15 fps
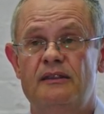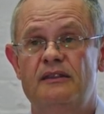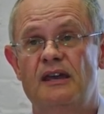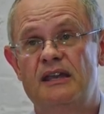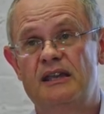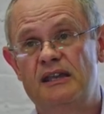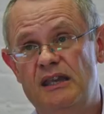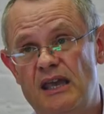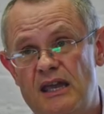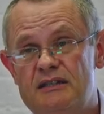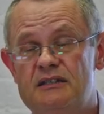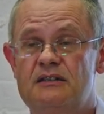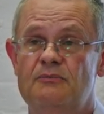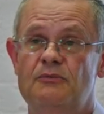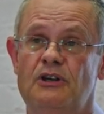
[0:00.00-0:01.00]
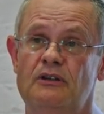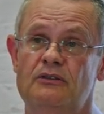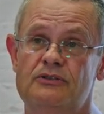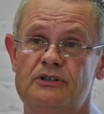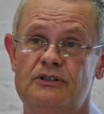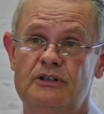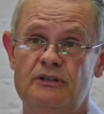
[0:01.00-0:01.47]
They get someone
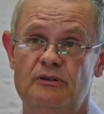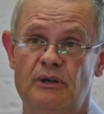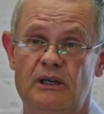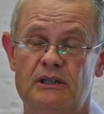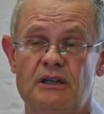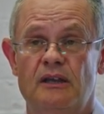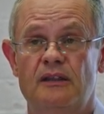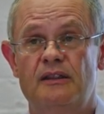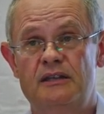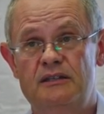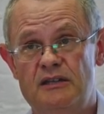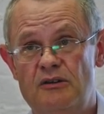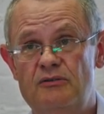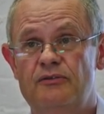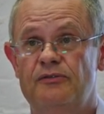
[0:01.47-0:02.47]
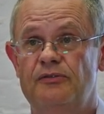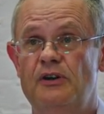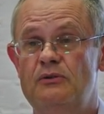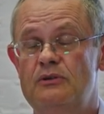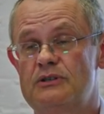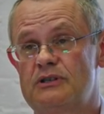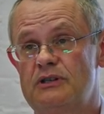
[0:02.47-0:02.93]
else to do it, they don't
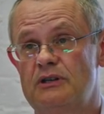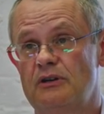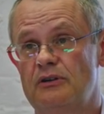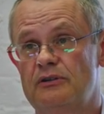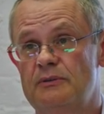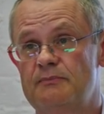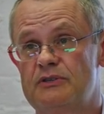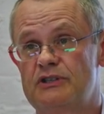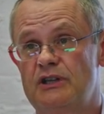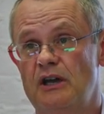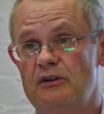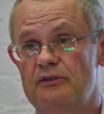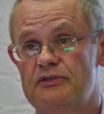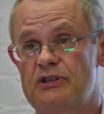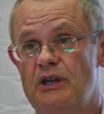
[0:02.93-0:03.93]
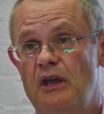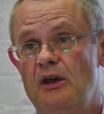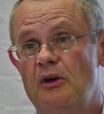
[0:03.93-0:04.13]
focus it on themselves.